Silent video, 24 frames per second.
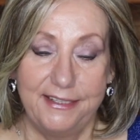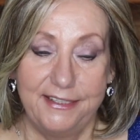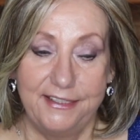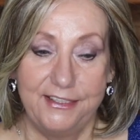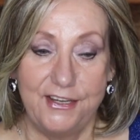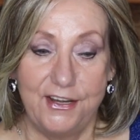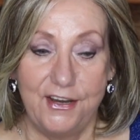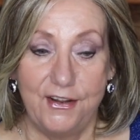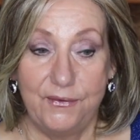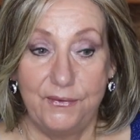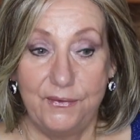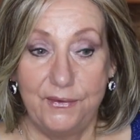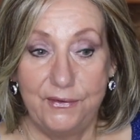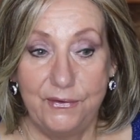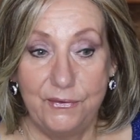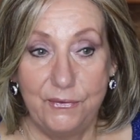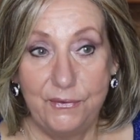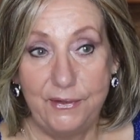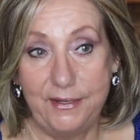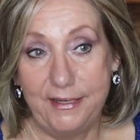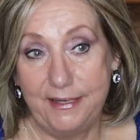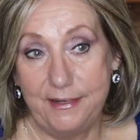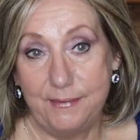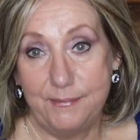you know,
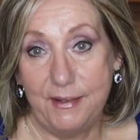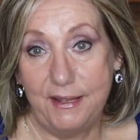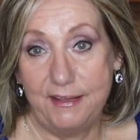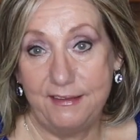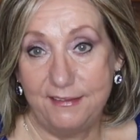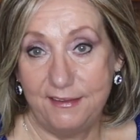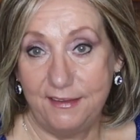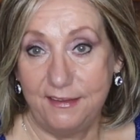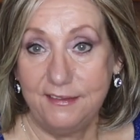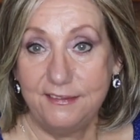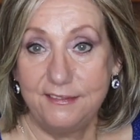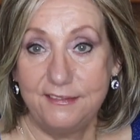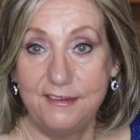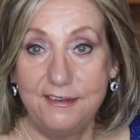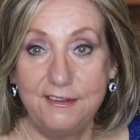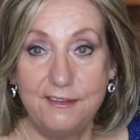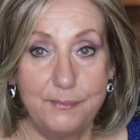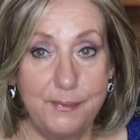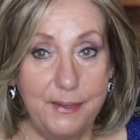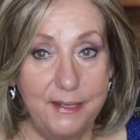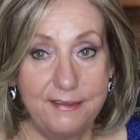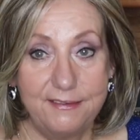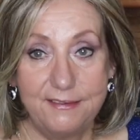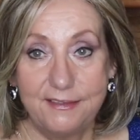er, in my 60s,
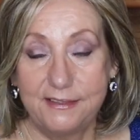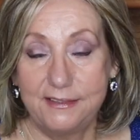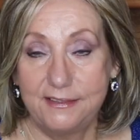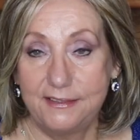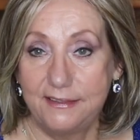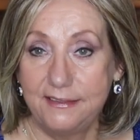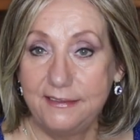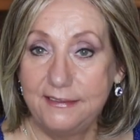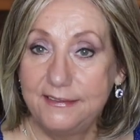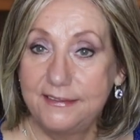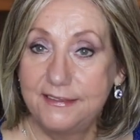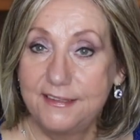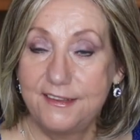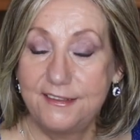basically.